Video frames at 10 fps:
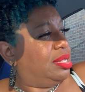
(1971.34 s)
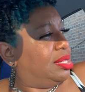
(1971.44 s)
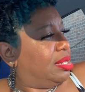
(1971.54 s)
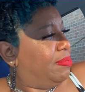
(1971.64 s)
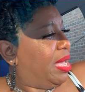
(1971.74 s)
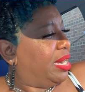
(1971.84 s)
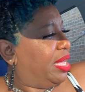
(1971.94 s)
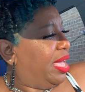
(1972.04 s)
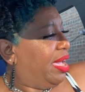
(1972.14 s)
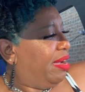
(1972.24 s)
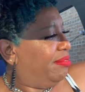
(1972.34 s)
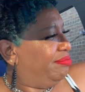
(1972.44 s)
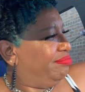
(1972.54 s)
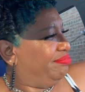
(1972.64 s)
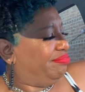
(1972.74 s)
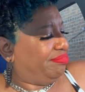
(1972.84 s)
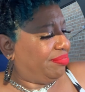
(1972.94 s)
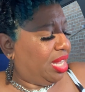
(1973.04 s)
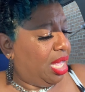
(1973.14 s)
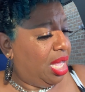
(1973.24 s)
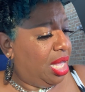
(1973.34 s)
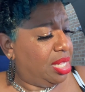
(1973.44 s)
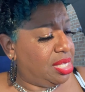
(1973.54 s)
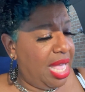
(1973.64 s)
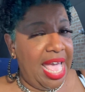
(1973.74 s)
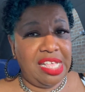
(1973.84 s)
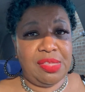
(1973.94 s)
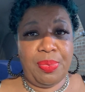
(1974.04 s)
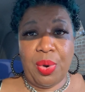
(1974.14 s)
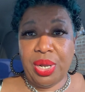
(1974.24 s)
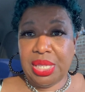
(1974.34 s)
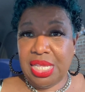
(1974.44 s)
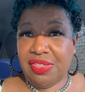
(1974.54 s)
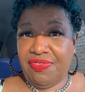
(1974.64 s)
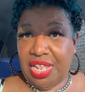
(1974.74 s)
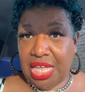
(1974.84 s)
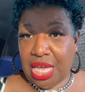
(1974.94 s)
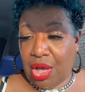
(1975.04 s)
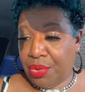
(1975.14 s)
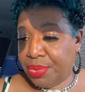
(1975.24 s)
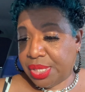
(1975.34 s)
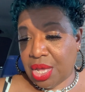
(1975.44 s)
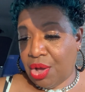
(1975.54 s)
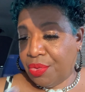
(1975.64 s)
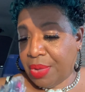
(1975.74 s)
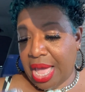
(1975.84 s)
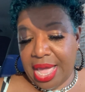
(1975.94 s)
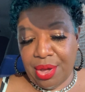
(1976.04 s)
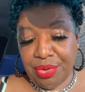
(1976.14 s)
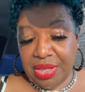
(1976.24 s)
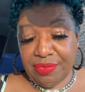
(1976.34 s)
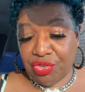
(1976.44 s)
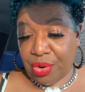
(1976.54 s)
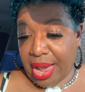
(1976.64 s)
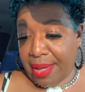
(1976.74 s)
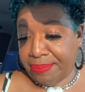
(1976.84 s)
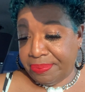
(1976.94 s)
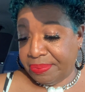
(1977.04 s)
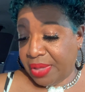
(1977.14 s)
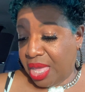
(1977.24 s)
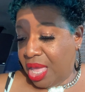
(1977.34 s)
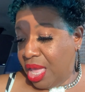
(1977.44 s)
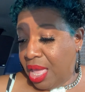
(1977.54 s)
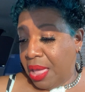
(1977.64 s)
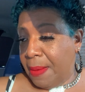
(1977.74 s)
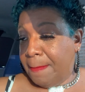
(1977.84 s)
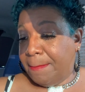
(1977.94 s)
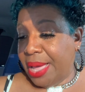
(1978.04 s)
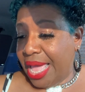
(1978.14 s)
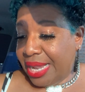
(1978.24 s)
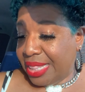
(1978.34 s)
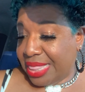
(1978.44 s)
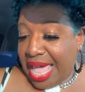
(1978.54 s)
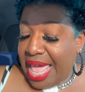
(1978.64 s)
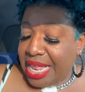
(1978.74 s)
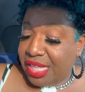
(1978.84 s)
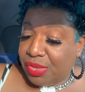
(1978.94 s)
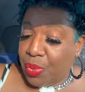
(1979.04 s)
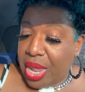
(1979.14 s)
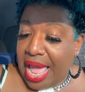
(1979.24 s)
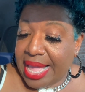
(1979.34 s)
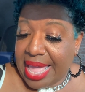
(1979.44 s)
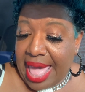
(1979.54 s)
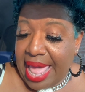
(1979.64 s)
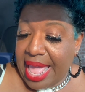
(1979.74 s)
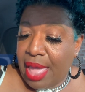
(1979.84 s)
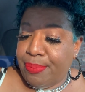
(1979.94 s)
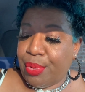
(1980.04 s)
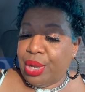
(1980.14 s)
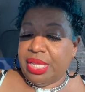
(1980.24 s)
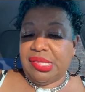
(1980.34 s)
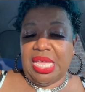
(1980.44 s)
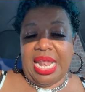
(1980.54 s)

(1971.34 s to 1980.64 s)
Somebody have to export this video. So I ain't going to even try. But that is what I got at Burlington.